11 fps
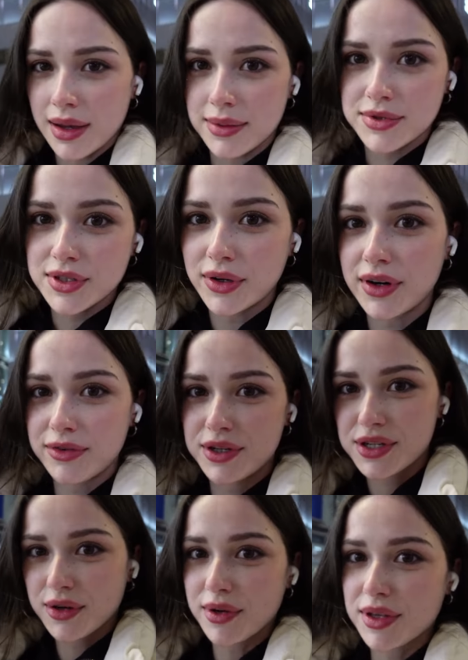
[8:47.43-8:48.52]
I'm sorry for
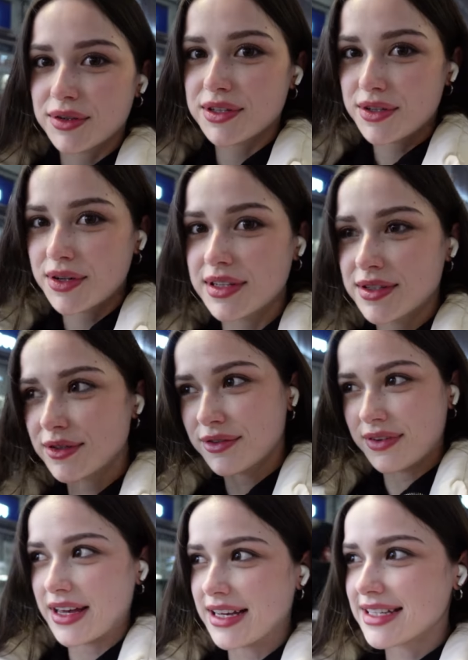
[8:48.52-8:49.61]
showing you the street too
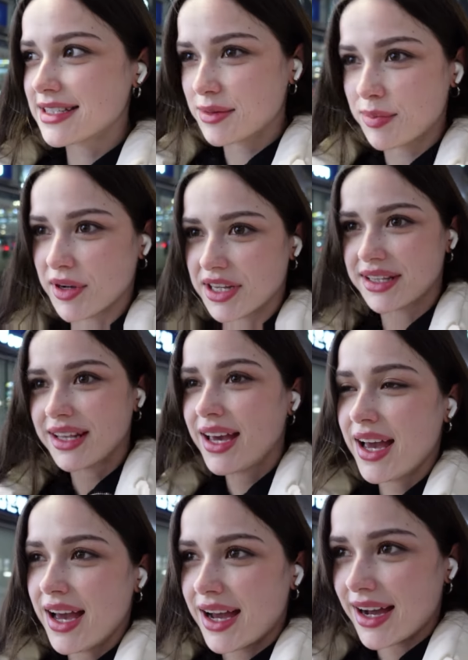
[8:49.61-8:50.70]
fast, but
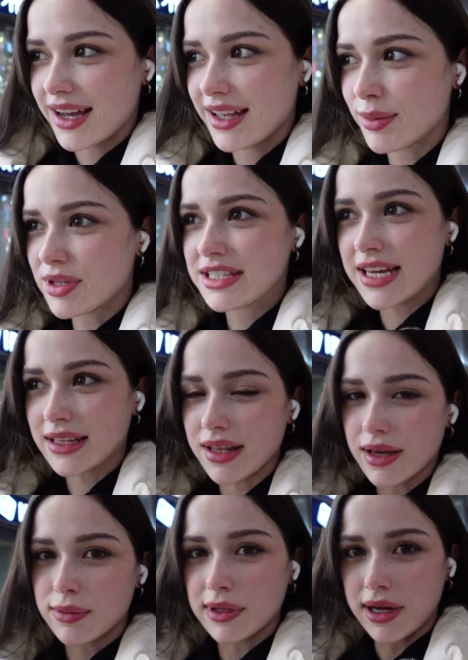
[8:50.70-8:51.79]
it will take
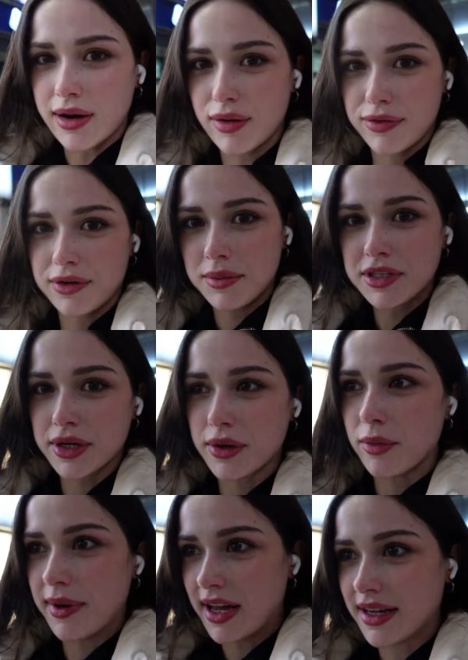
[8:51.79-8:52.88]
like 1 hour for me to
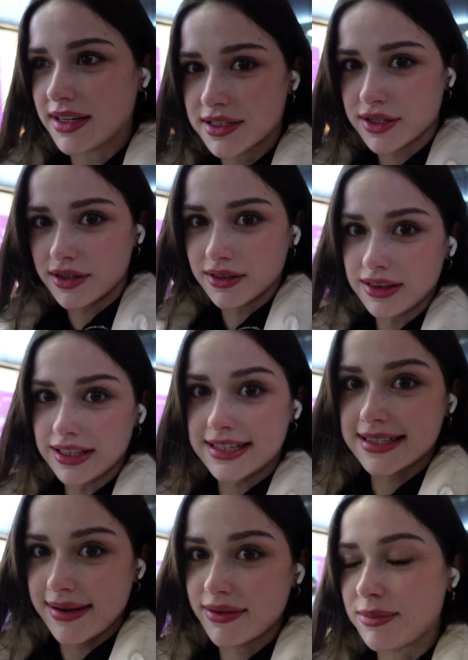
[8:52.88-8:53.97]
go back and it's currently
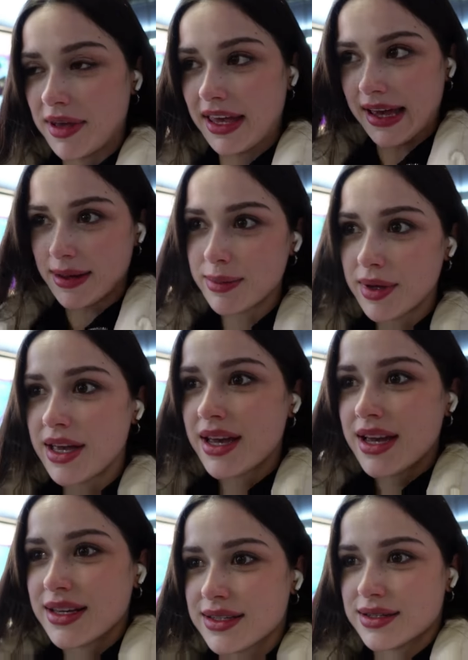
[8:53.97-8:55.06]
7 p.m.
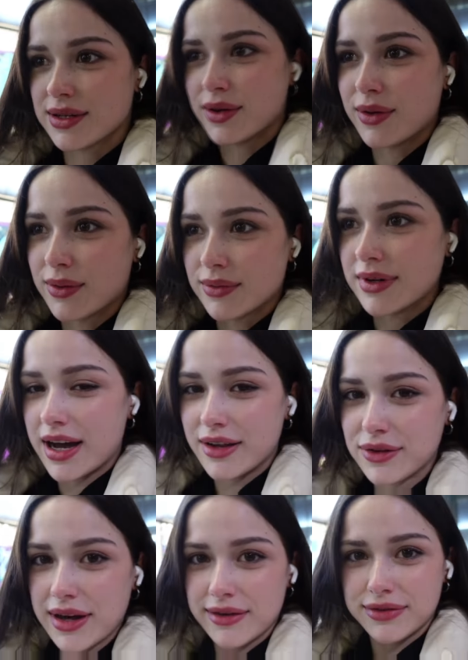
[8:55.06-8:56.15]
so I
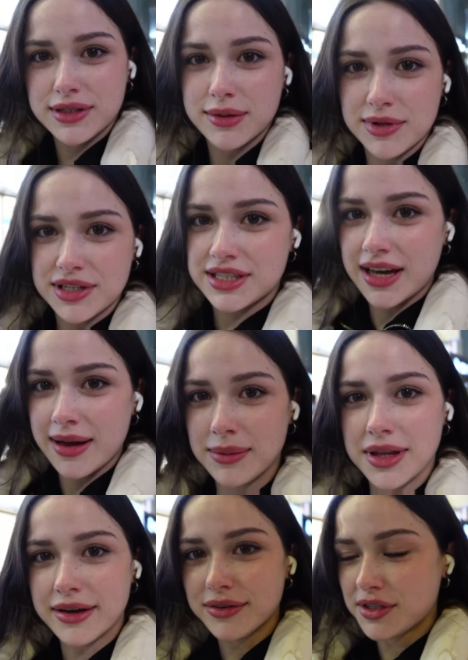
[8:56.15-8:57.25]
don't have too much time
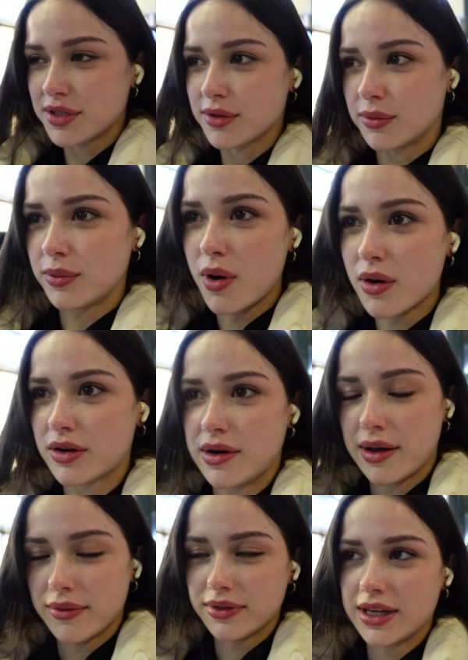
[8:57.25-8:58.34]
left to walk
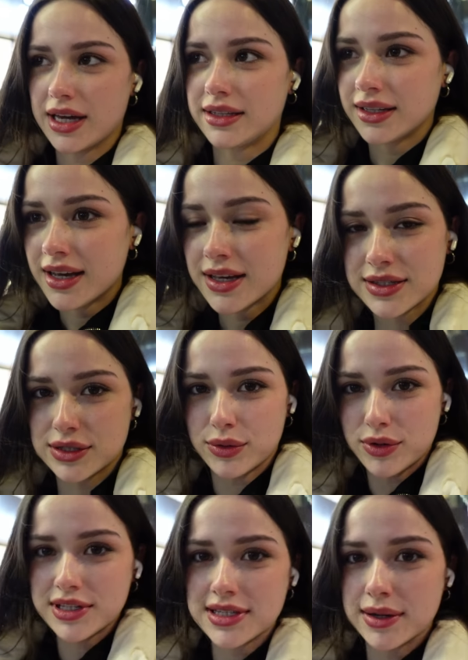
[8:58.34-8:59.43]
around that
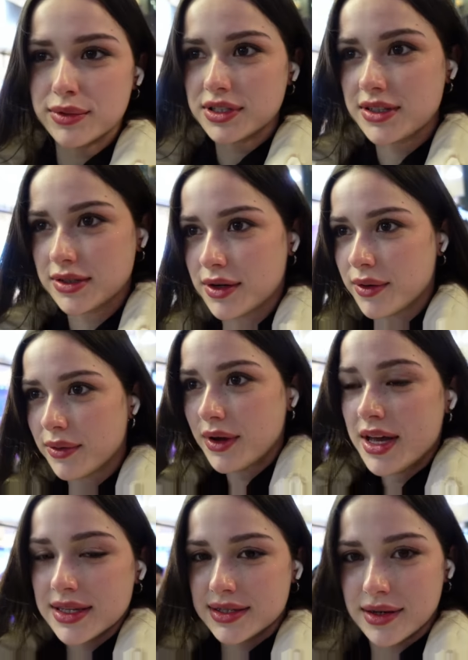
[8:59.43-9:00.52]
stores I wanted to go,
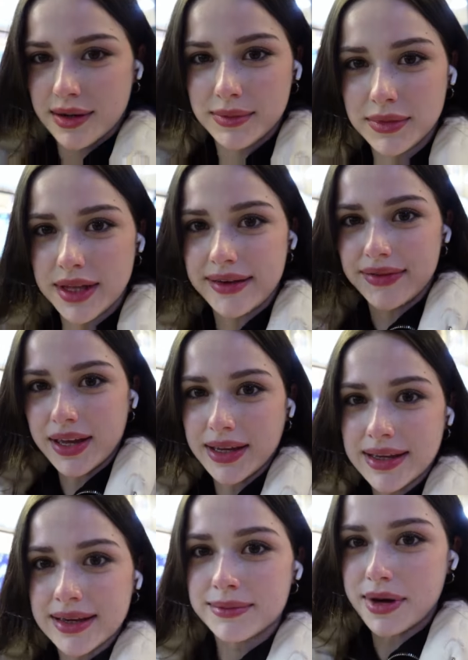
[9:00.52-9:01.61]
so I'm leaving
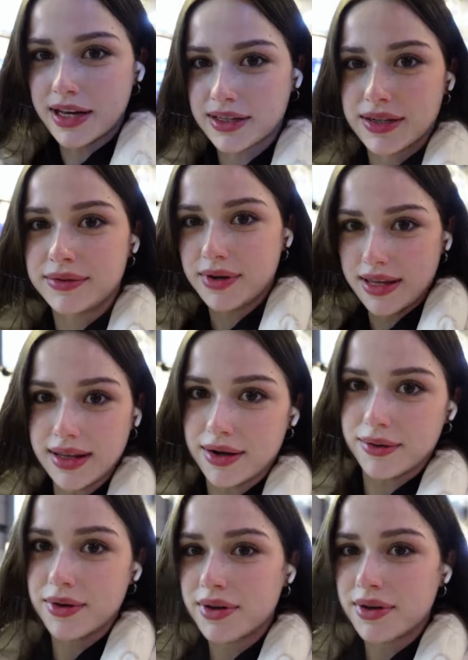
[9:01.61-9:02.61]
back right now.